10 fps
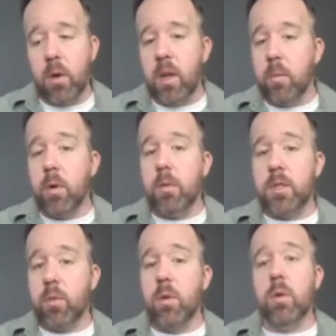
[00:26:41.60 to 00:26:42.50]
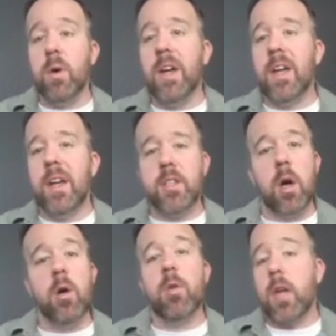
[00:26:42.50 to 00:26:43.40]
moves through its
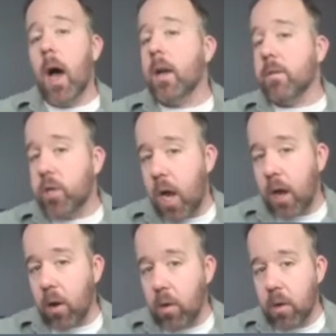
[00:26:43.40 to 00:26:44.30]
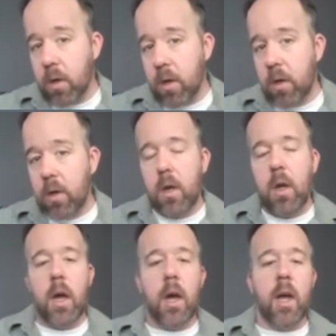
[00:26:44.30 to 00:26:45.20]
own kind of channel,
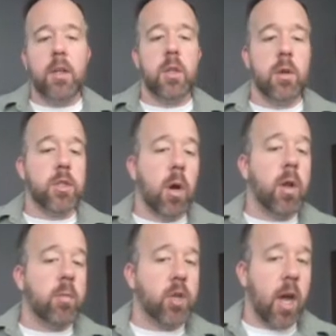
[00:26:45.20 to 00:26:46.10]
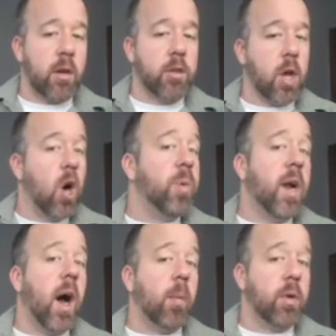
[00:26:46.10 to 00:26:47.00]
and so those sodium channels open
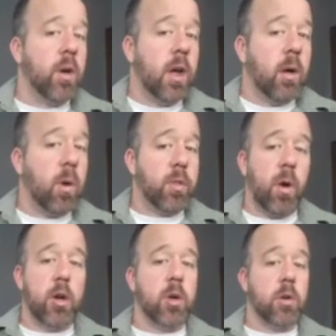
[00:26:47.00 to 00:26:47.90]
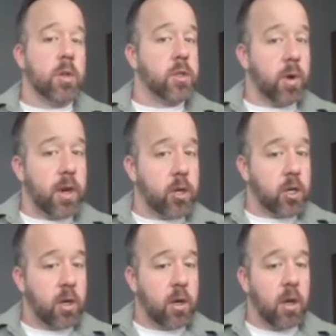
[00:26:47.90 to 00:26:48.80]
up when threshold is reached.
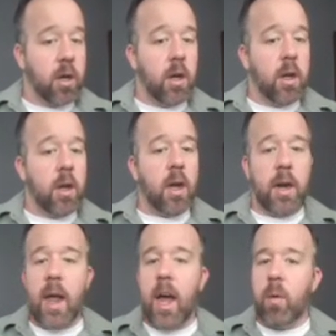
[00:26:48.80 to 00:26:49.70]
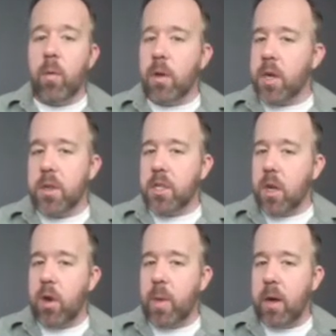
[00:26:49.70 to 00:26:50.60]
And now there's all this
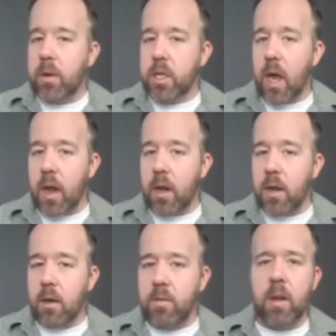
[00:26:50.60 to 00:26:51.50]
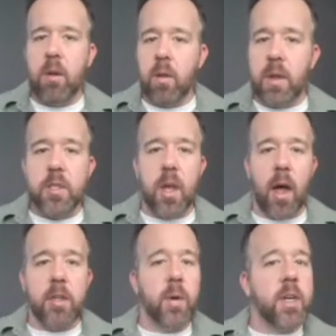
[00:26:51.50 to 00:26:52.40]
sodium outside, very little inside,
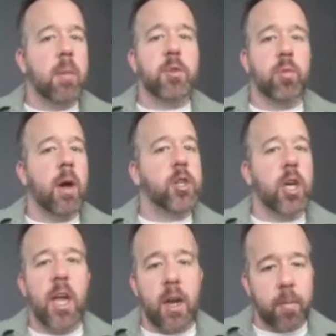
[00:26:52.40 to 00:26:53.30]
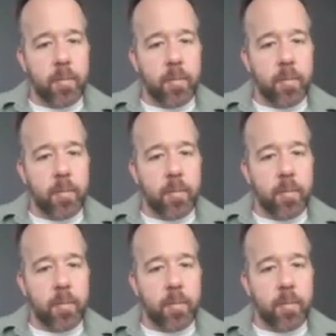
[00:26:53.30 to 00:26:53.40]
so it comes rushing in.